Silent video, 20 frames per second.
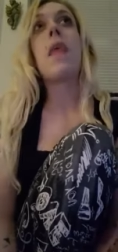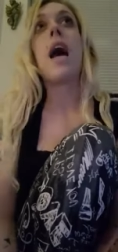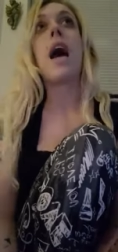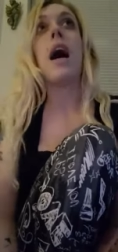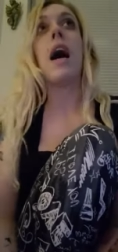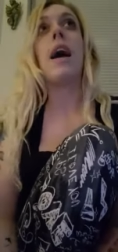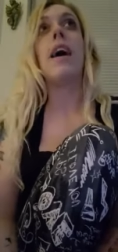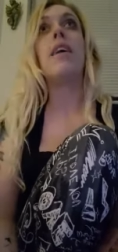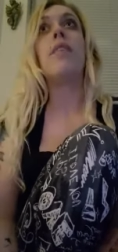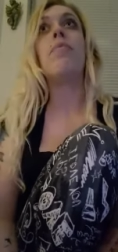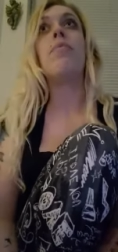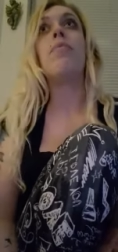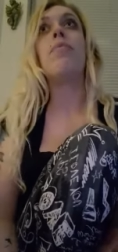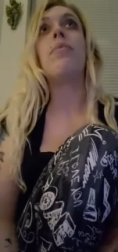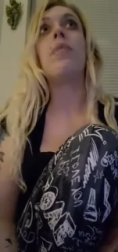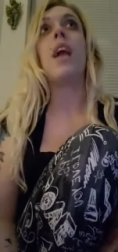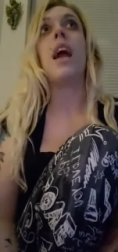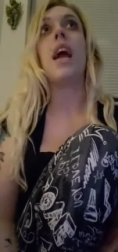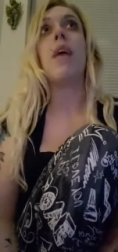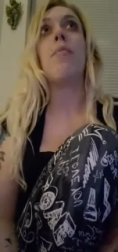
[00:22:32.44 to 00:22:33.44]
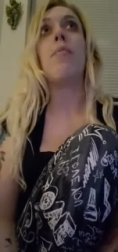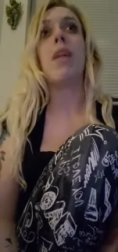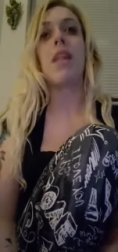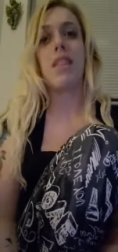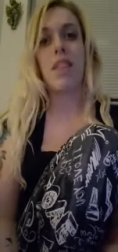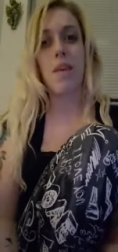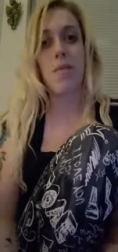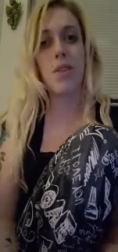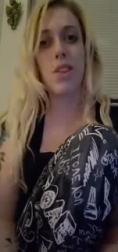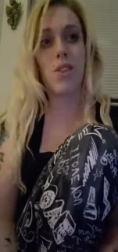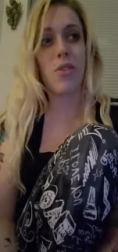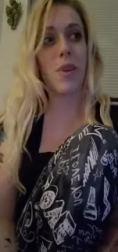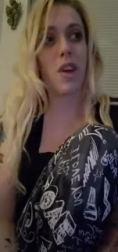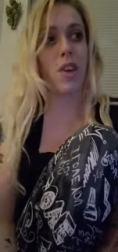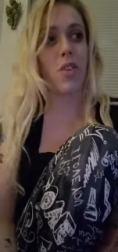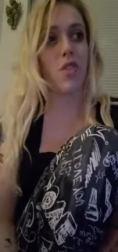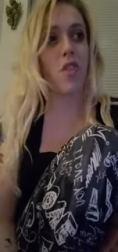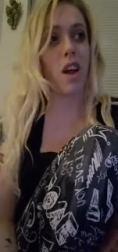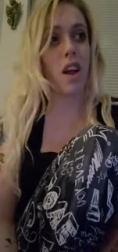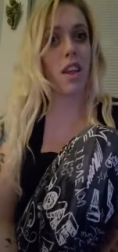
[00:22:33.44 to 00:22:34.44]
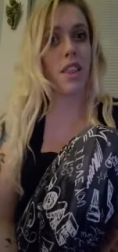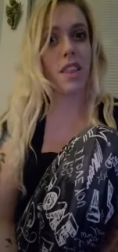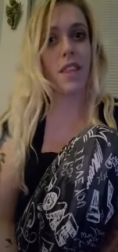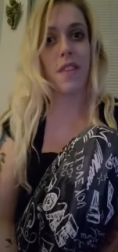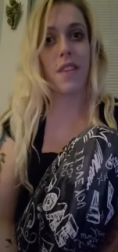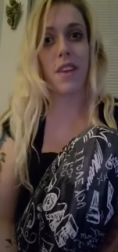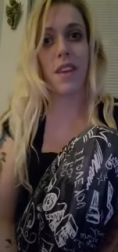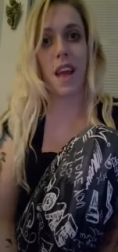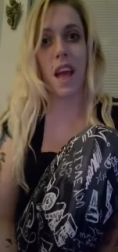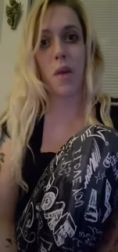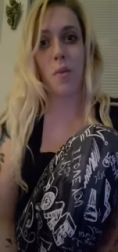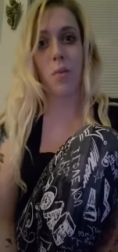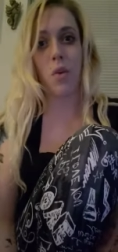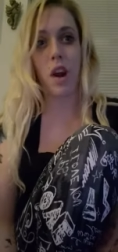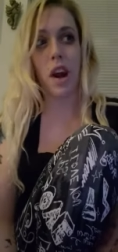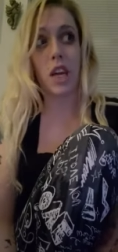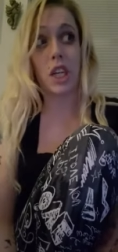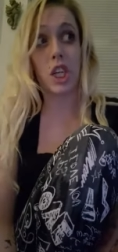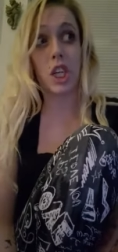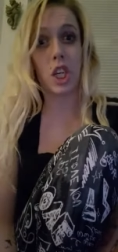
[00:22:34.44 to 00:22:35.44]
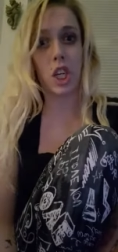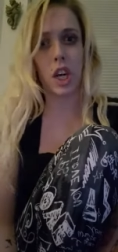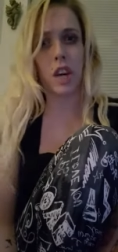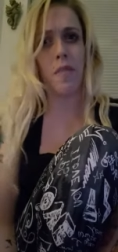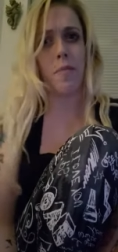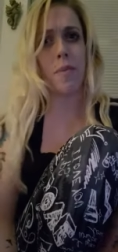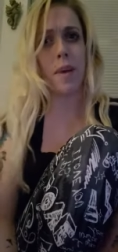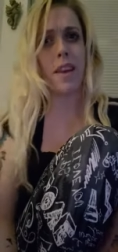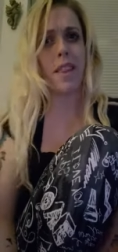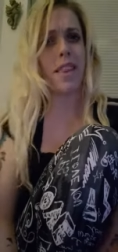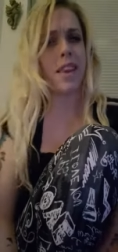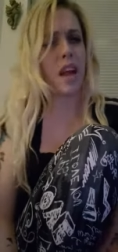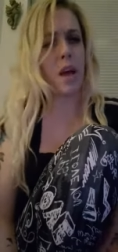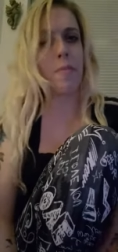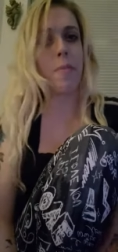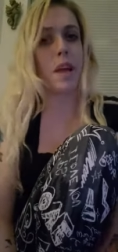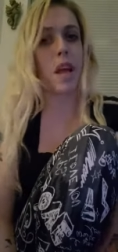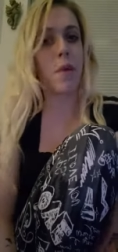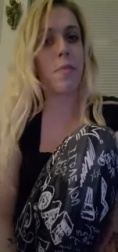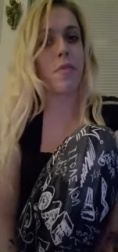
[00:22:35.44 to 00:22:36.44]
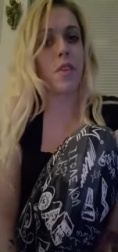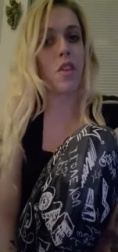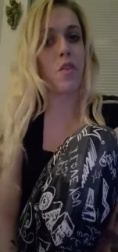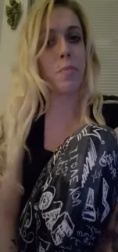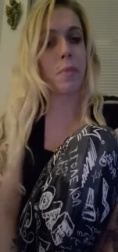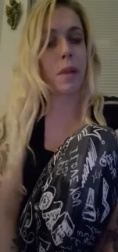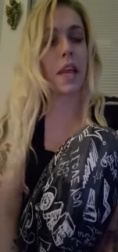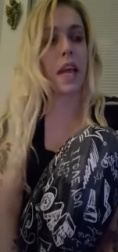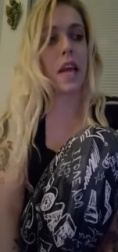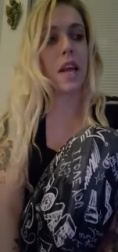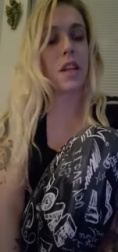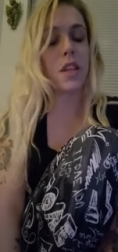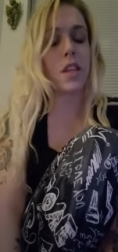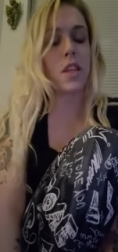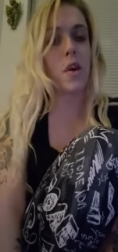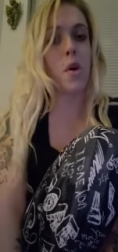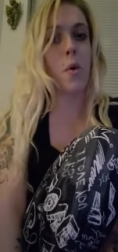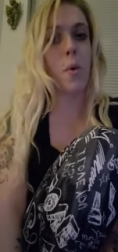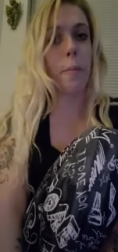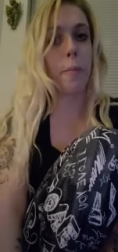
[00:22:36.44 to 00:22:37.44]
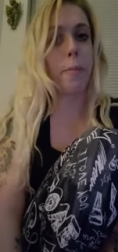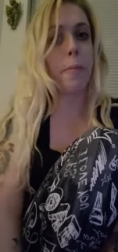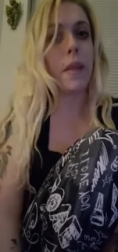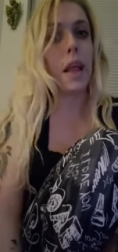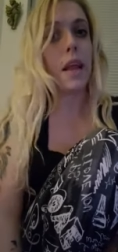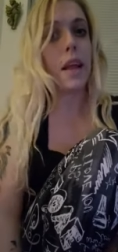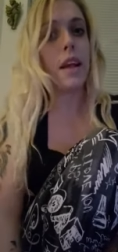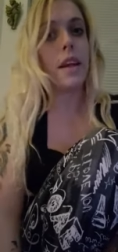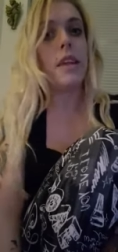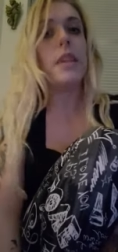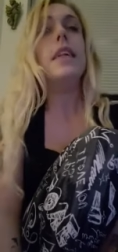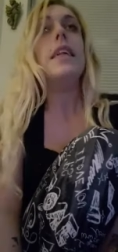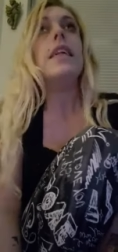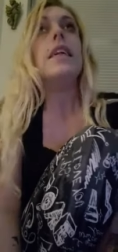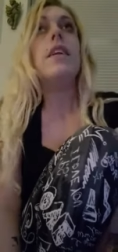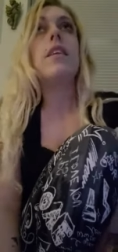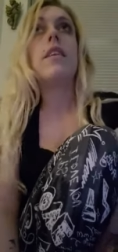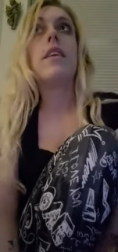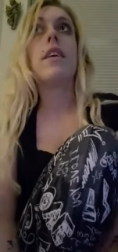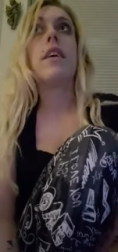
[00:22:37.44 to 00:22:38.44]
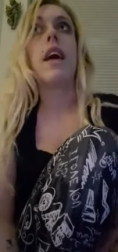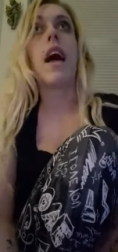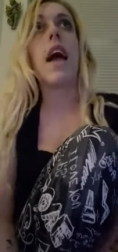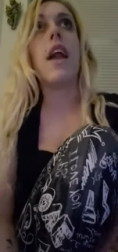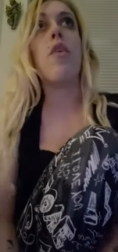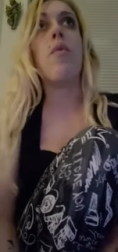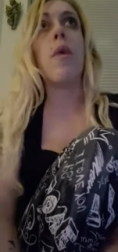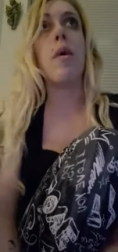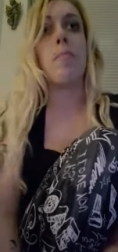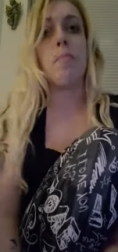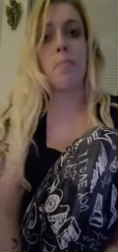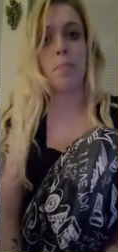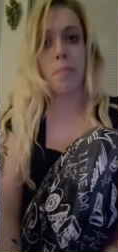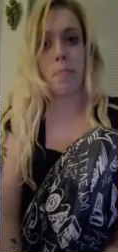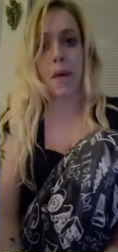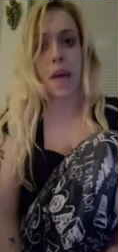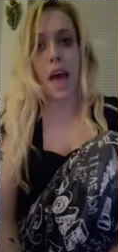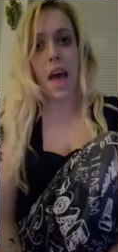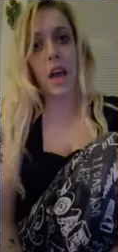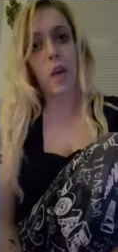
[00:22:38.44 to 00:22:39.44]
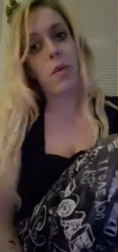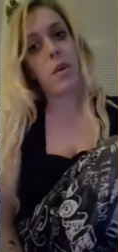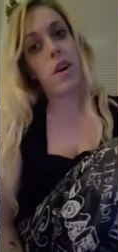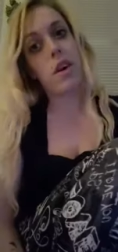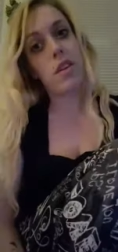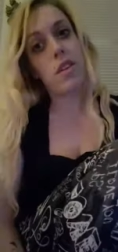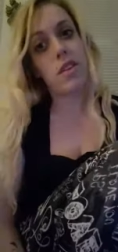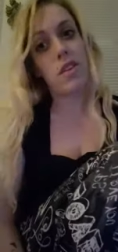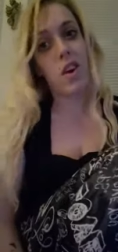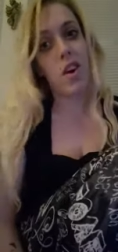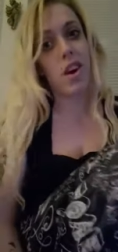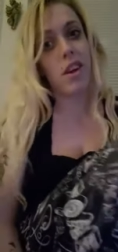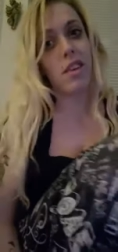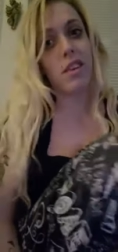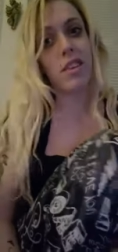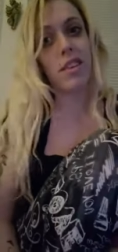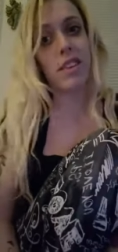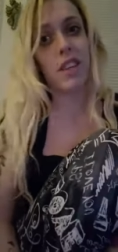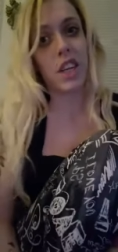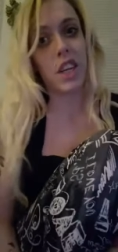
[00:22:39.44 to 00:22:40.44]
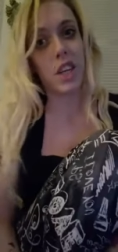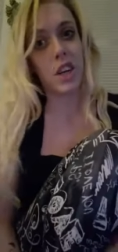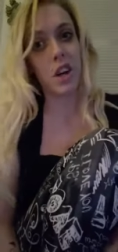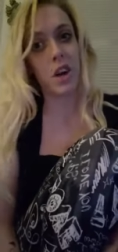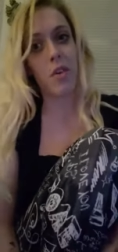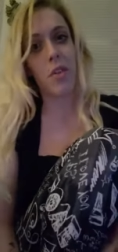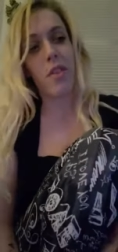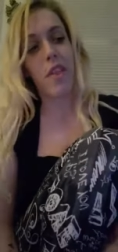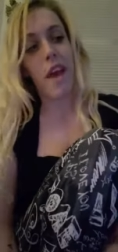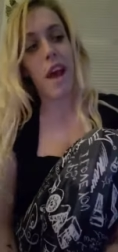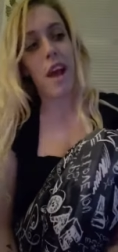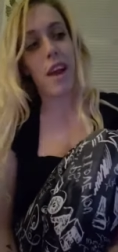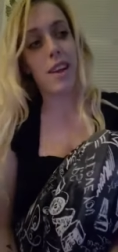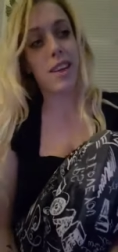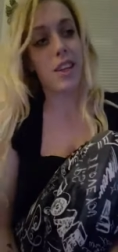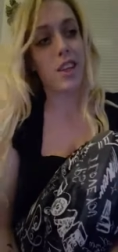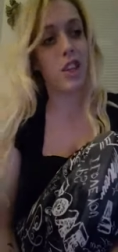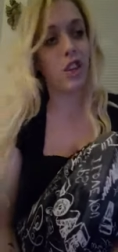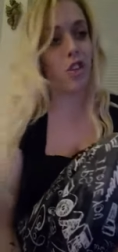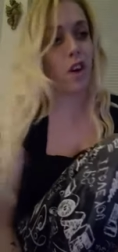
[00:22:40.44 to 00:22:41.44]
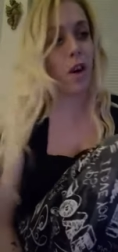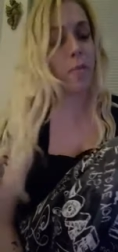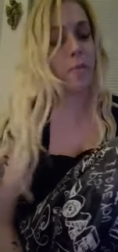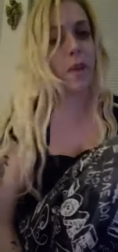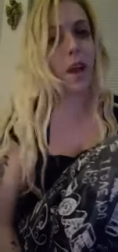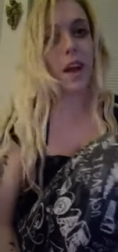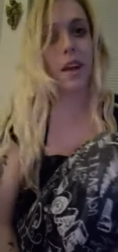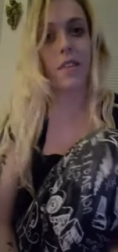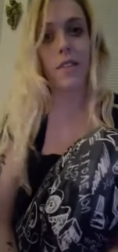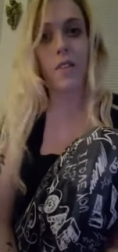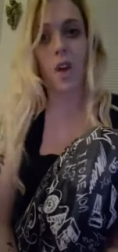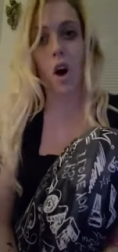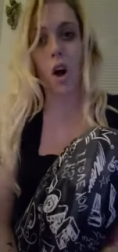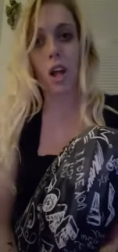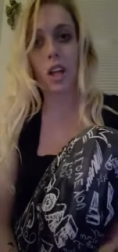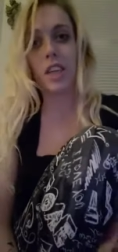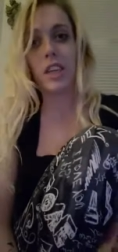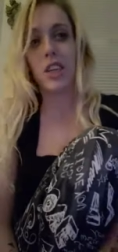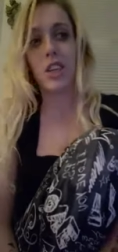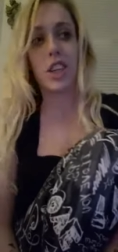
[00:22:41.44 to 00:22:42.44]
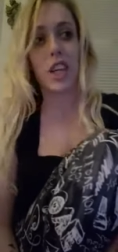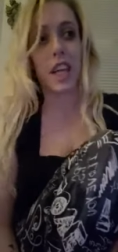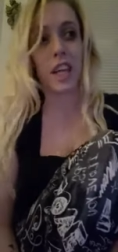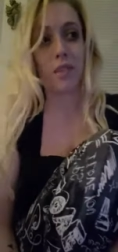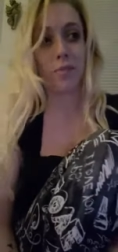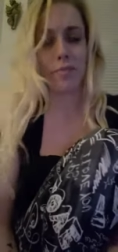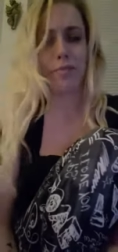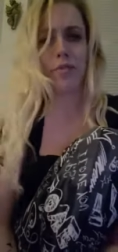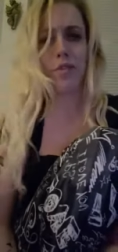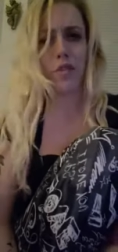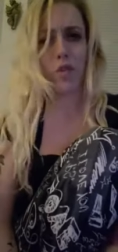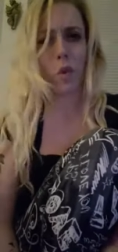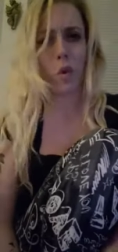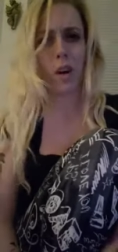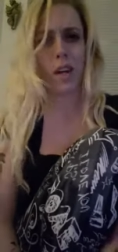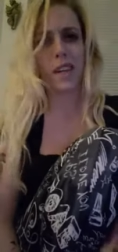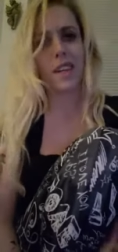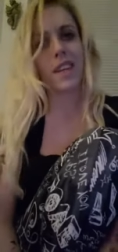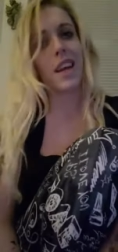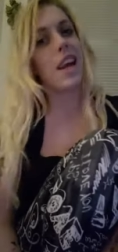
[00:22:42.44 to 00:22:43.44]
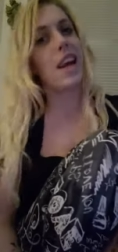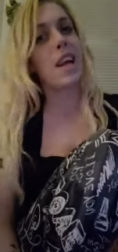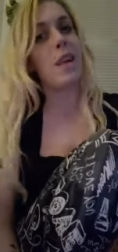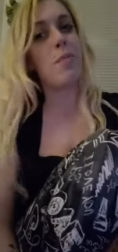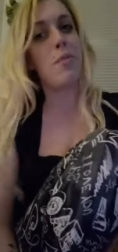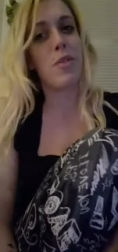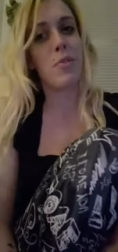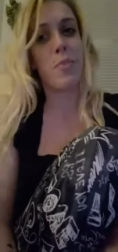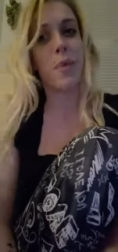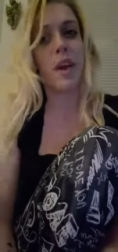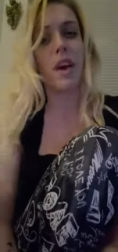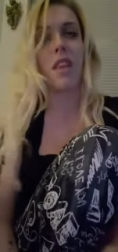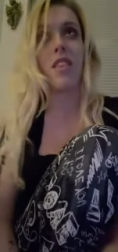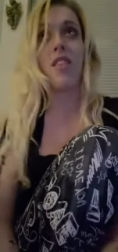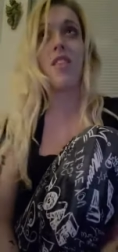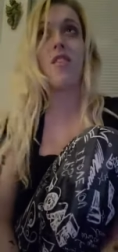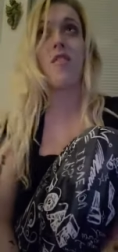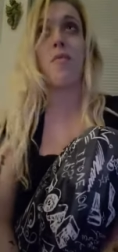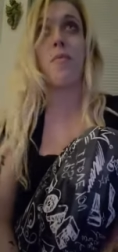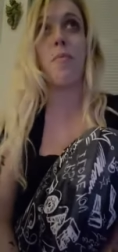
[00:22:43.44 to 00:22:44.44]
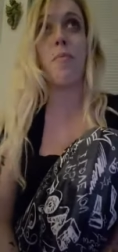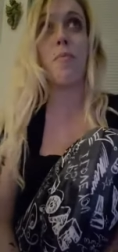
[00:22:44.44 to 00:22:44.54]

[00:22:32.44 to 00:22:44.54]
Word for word: Um, and plus, I was doing drugs at the time where I should have been stepping up to the plate. So, kind of went backwards on, you know, that and dropped out of college like four times because of